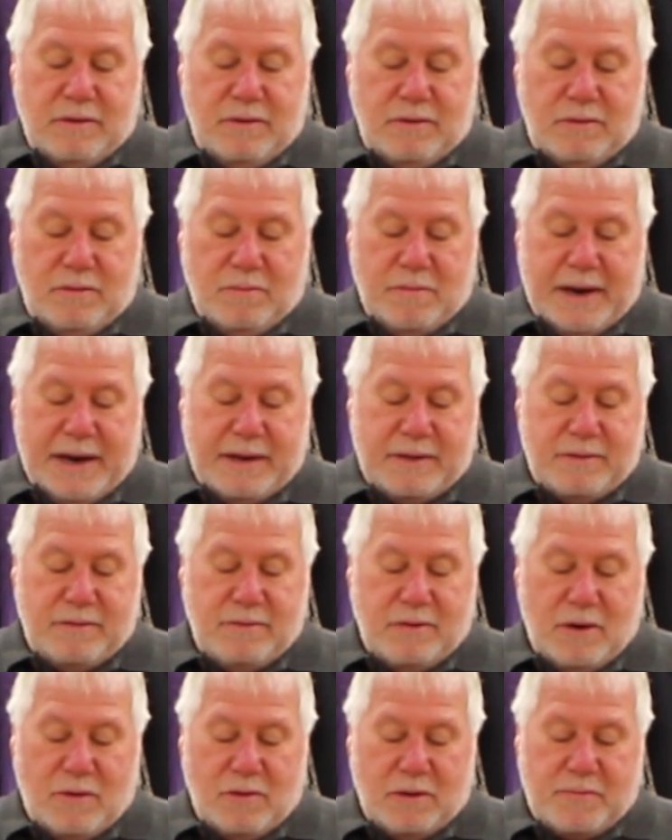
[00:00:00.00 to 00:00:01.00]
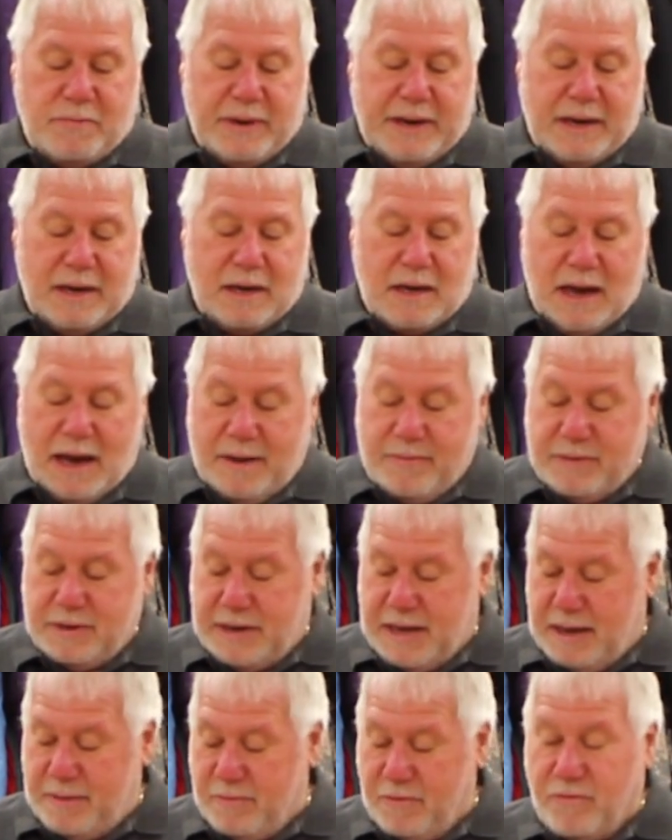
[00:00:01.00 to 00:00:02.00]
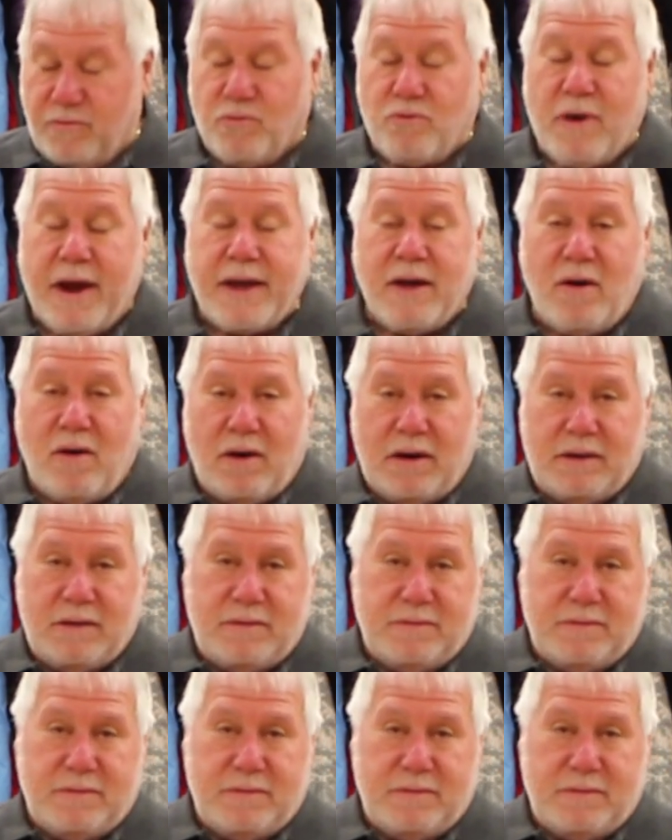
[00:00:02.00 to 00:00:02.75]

You might know it by a common name of rayon.